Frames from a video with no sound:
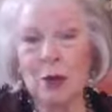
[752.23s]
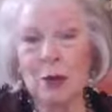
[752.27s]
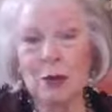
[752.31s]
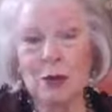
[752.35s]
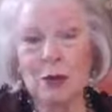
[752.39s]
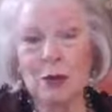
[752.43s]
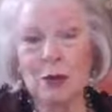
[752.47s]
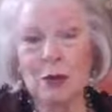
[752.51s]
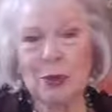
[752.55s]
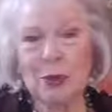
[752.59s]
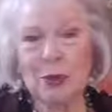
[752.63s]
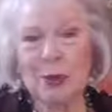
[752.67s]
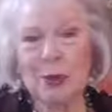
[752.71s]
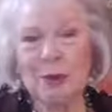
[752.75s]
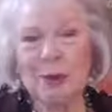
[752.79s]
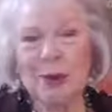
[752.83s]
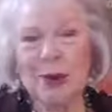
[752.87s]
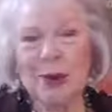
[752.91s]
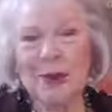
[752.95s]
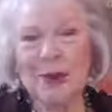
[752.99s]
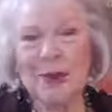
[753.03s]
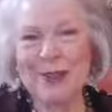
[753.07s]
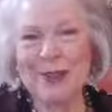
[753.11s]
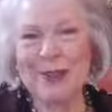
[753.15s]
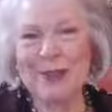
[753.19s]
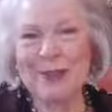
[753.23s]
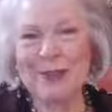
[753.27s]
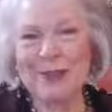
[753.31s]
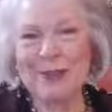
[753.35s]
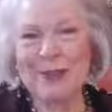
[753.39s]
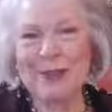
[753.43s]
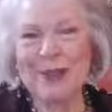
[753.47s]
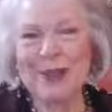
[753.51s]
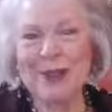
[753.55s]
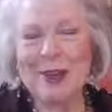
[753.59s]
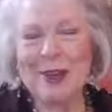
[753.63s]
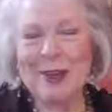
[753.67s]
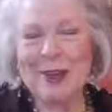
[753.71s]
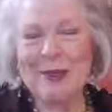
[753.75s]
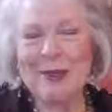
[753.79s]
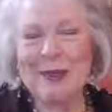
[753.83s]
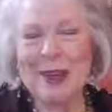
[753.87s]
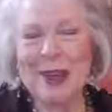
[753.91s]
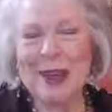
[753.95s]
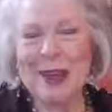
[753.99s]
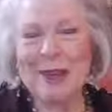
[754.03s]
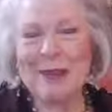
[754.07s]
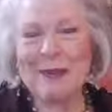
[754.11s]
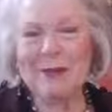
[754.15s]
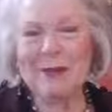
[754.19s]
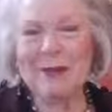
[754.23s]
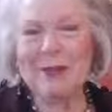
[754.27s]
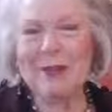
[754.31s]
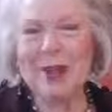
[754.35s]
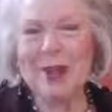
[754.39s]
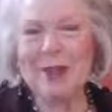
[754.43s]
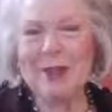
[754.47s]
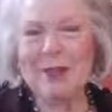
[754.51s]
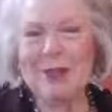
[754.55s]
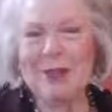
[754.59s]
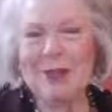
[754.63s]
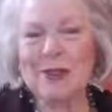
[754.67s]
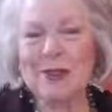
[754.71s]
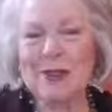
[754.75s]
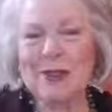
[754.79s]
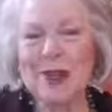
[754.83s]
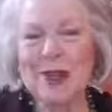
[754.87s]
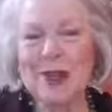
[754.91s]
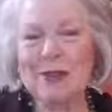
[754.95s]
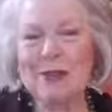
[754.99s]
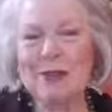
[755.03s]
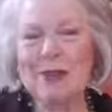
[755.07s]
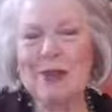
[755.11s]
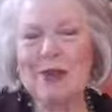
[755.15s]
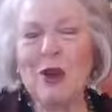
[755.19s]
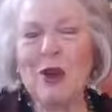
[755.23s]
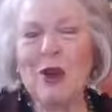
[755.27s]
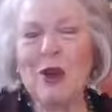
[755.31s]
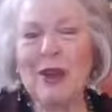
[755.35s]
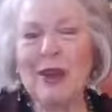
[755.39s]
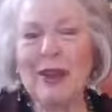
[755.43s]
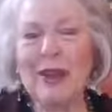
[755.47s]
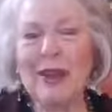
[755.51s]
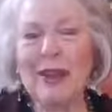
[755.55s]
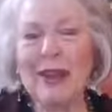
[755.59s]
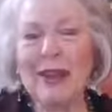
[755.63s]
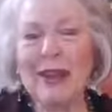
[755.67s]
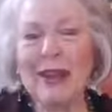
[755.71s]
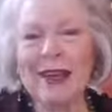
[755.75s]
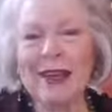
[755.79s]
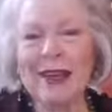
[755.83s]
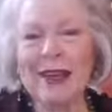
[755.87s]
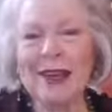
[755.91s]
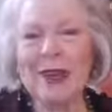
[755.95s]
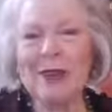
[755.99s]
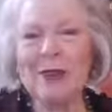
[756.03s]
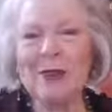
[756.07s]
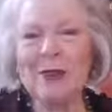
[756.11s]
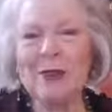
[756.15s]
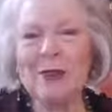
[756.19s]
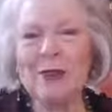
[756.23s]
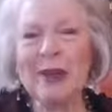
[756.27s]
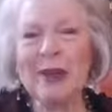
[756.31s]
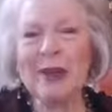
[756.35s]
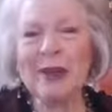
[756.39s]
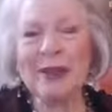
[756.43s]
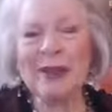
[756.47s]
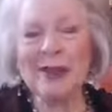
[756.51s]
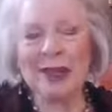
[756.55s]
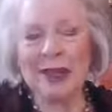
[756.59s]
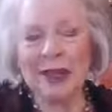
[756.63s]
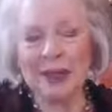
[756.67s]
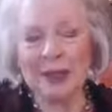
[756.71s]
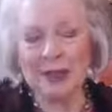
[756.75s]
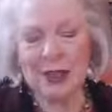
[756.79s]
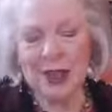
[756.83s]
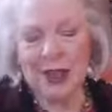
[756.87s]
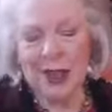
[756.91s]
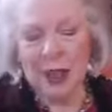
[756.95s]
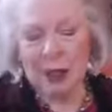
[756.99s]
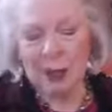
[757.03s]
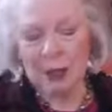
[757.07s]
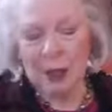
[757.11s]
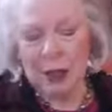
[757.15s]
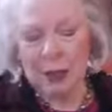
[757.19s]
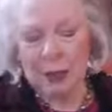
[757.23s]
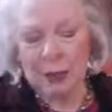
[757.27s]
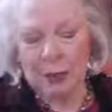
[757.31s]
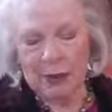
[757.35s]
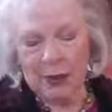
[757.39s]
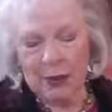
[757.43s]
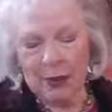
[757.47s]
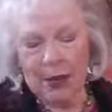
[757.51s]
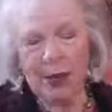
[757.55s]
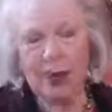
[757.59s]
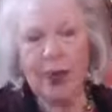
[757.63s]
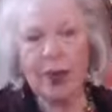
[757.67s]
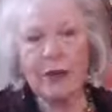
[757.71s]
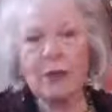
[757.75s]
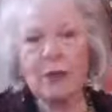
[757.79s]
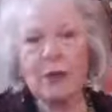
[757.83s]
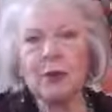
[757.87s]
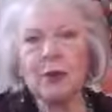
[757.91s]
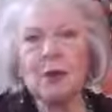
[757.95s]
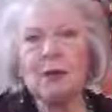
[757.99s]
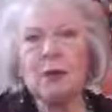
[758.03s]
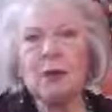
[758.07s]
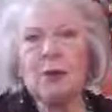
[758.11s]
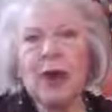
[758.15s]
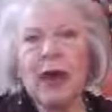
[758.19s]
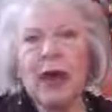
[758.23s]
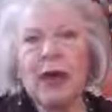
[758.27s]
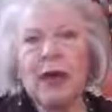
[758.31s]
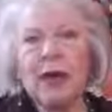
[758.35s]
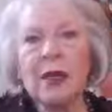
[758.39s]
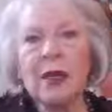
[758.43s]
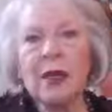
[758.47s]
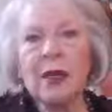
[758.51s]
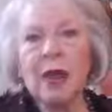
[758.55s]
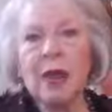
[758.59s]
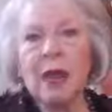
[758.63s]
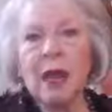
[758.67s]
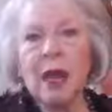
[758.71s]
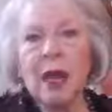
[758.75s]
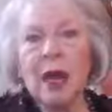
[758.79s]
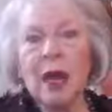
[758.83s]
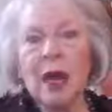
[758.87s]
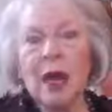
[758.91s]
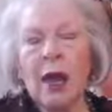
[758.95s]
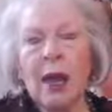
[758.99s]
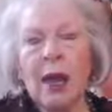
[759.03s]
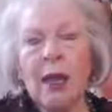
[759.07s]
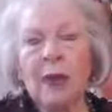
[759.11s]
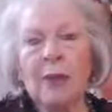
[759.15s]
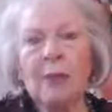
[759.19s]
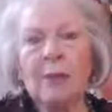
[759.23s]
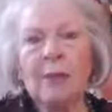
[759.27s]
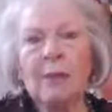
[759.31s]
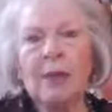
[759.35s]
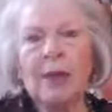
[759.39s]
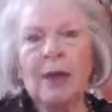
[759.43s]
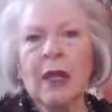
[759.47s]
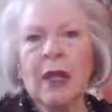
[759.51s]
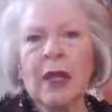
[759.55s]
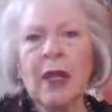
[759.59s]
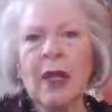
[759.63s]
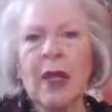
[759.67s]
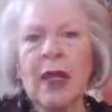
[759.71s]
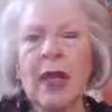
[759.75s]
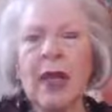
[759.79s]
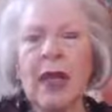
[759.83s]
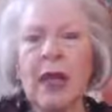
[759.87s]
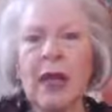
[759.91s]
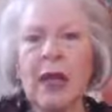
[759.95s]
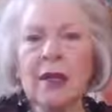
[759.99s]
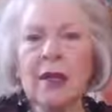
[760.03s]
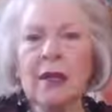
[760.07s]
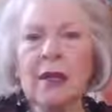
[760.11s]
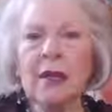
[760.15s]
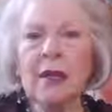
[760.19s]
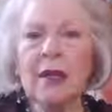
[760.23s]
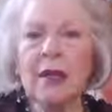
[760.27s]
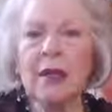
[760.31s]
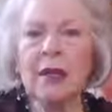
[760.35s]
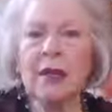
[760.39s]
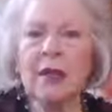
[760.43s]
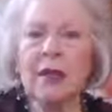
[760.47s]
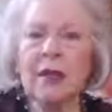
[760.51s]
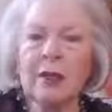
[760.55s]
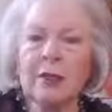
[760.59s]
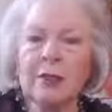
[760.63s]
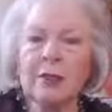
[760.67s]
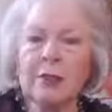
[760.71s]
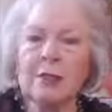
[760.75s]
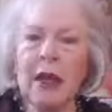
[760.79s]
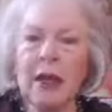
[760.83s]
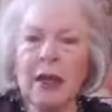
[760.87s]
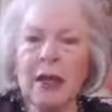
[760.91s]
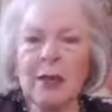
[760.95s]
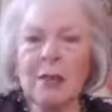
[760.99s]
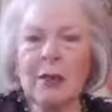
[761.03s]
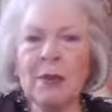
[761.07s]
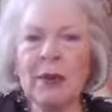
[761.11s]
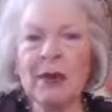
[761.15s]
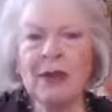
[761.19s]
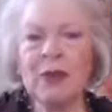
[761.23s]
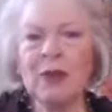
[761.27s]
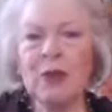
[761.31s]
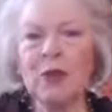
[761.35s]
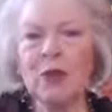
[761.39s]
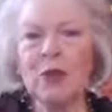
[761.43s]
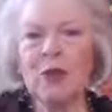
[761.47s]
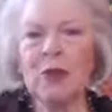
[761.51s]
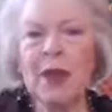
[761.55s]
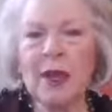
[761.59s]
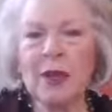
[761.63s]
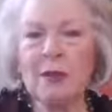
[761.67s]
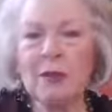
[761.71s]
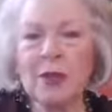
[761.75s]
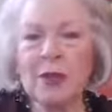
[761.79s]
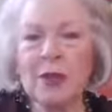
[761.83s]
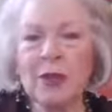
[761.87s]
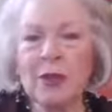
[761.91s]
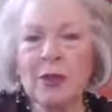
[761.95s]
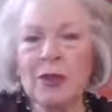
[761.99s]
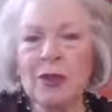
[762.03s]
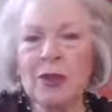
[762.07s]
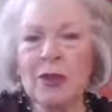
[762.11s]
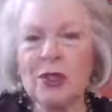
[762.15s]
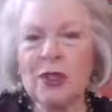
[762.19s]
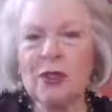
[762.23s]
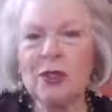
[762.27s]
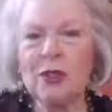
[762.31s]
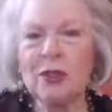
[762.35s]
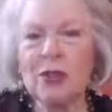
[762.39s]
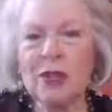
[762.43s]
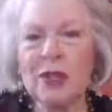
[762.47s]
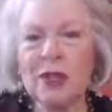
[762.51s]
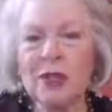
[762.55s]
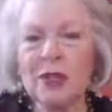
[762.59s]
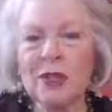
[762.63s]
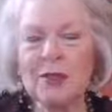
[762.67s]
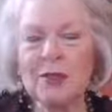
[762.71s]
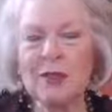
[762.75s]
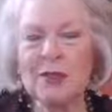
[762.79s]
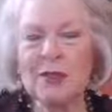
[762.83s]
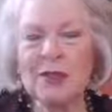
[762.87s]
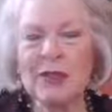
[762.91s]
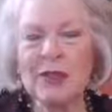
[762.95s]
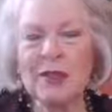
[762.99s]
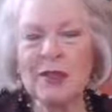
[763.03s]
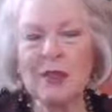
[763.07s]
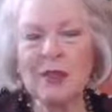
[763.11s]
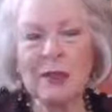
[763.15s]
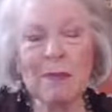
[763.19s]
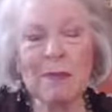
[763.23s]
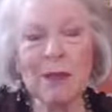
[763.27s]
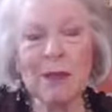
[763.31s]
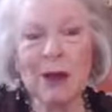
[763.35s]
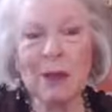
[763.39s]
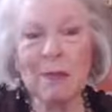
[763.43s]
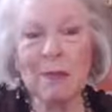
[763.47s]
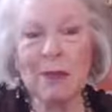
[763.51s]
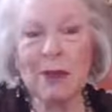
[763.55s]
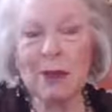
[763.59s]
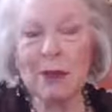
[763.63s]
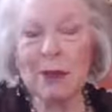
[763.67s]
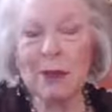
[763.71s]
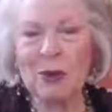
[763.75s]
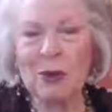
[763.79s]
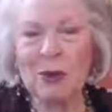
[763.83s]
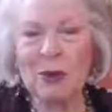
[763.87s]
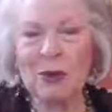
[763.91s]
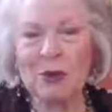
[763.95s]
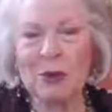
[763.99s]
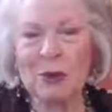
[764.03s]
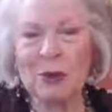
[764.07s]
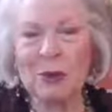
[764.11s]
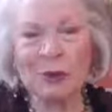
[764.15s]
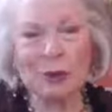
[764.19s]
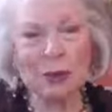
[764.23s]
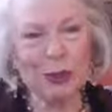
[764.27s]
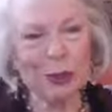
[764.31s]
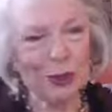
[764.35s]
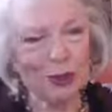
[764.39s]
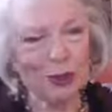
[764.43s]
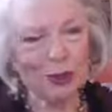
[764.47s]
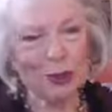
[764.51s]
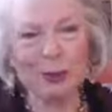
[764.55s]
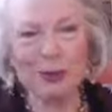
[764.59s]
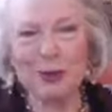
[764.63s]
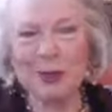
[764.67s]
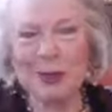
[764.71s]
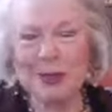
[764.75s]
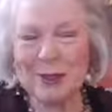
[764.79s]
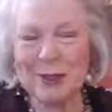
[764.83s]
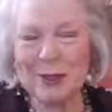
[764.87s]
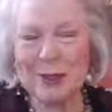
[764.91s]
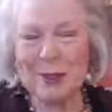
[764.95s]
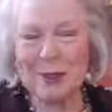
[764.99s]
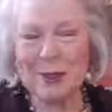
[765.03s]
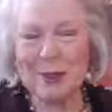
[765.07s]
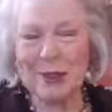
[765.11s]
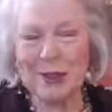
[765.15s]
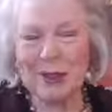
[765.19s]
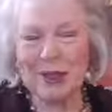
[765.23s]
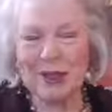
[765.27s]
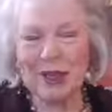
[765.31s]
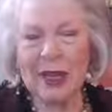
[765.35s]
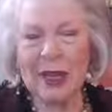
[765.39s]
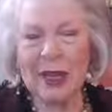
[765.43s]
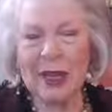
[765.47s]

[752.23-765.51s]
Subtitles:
certain parts of my face not falling as readily as maybe others might. And my dear grandmother, she should rest in peace, and my mother also, she should rest in peace,